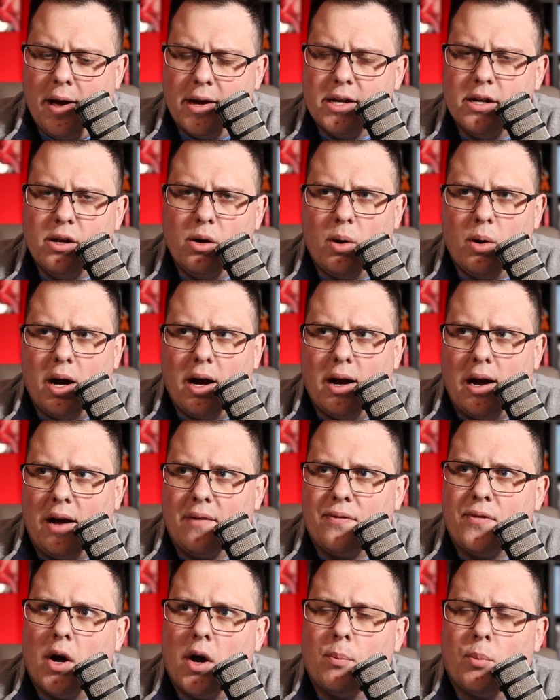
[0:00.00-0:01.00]
you know
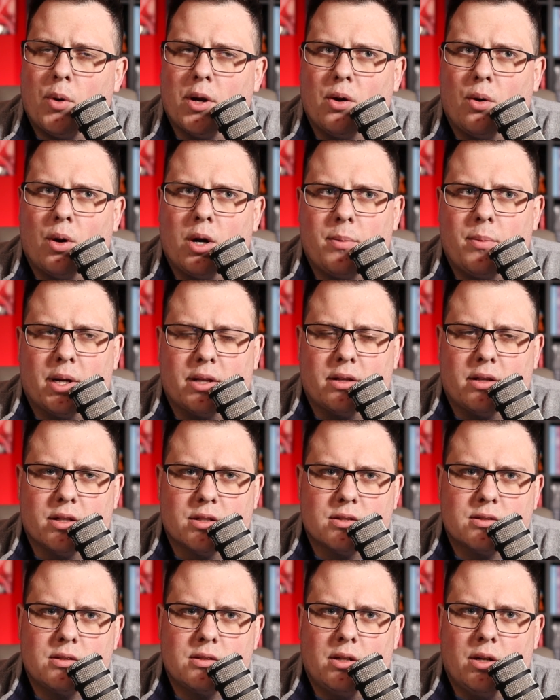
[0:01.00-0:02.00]
I, I thought pretty hard about
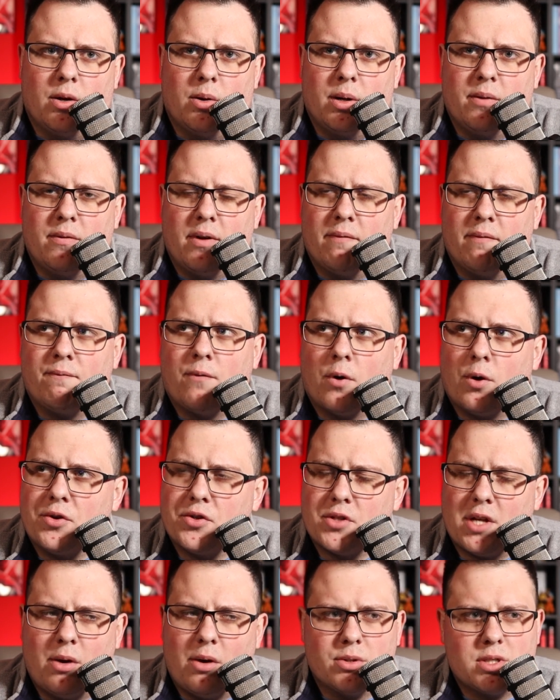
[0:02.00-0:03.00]
this you know at, at,
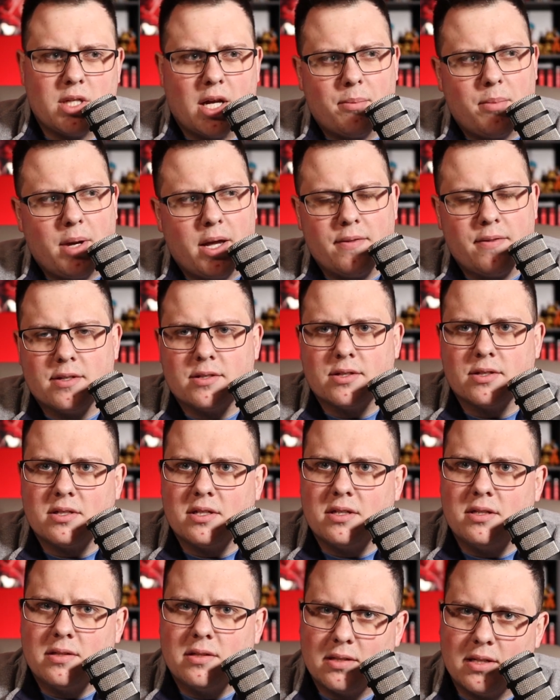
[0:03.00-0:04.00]
first i was like man this
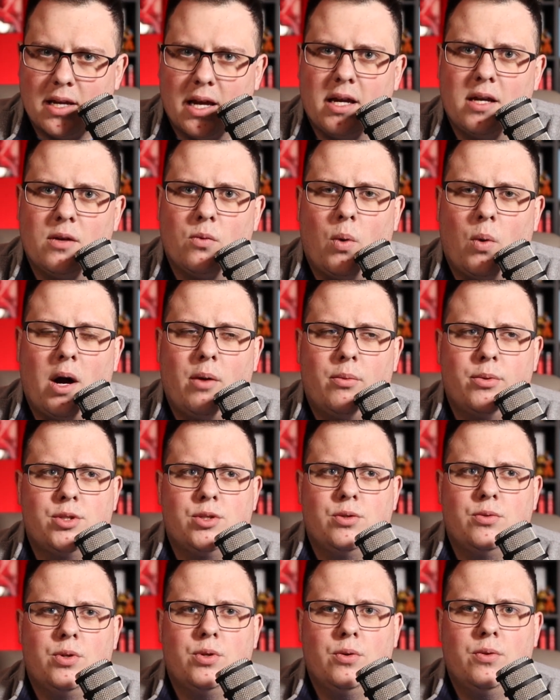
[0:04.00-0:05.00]
is insane why
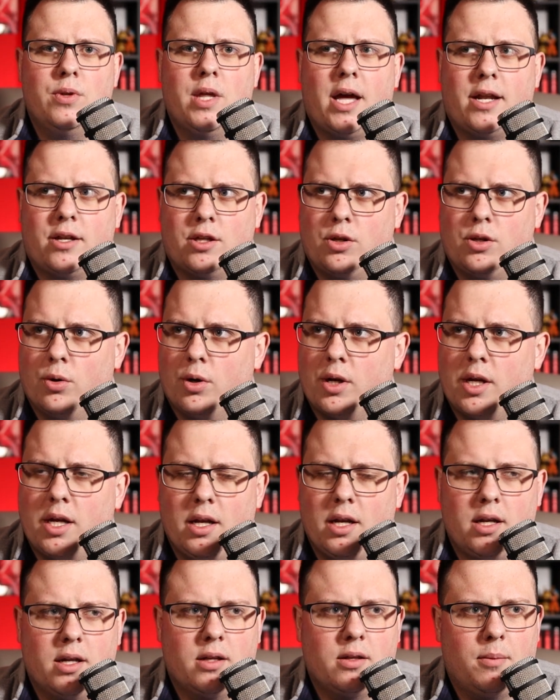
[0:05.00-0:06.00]
would you do that you're
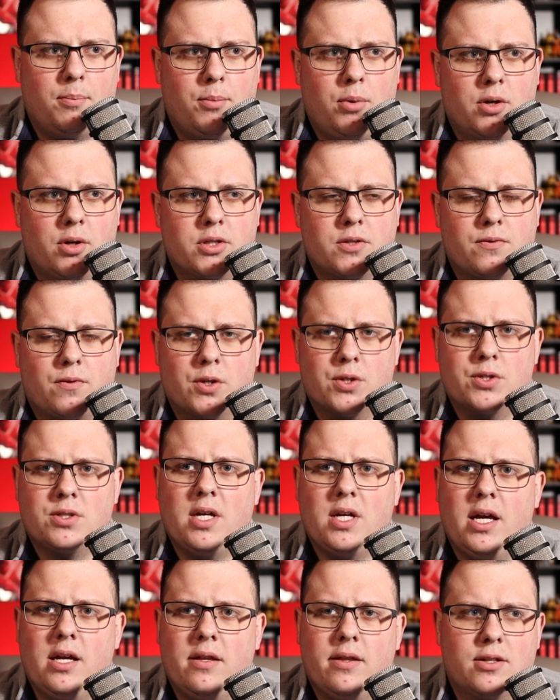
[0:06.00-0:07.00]
getting the books
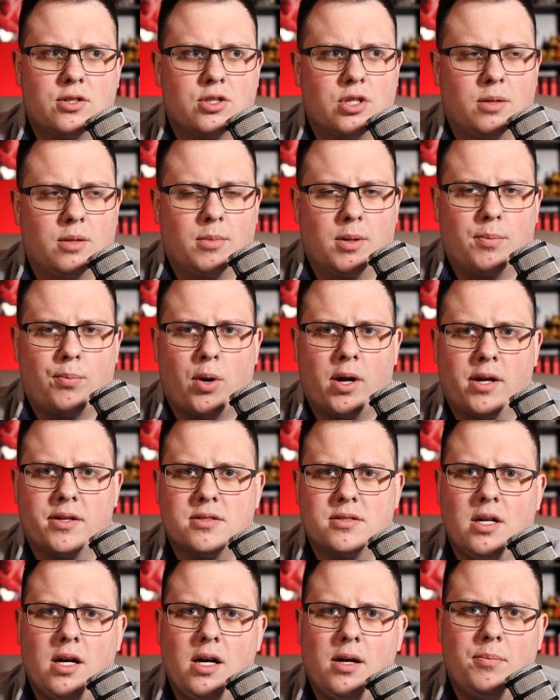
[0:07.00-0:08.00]
first day they shouldn't be
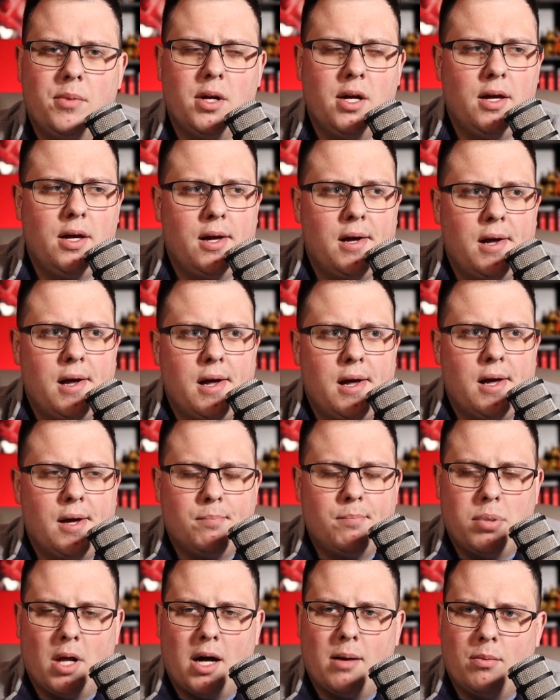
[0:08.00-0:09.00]
priced up
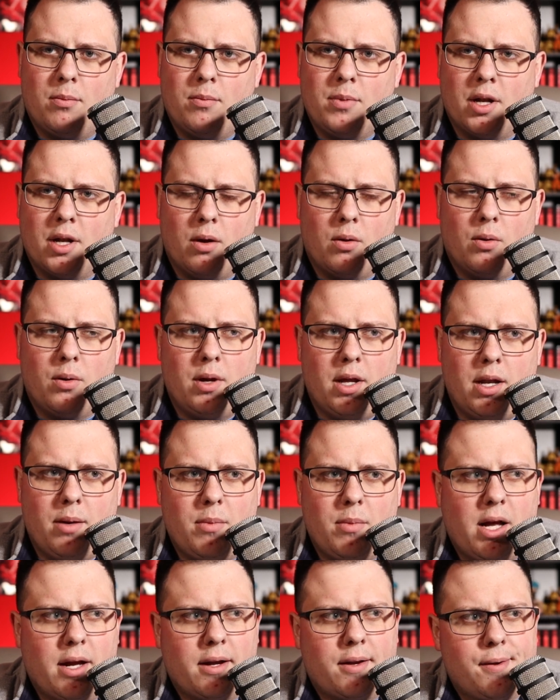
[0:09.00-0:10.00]
blah blah you know and
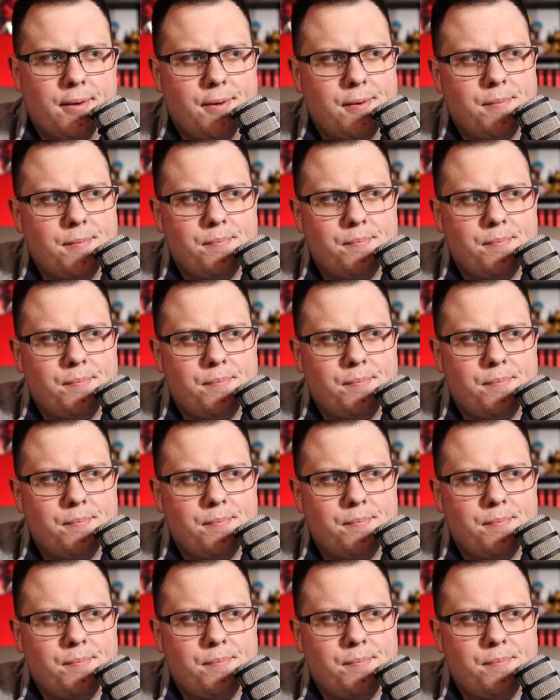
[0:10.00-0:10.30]
i'm like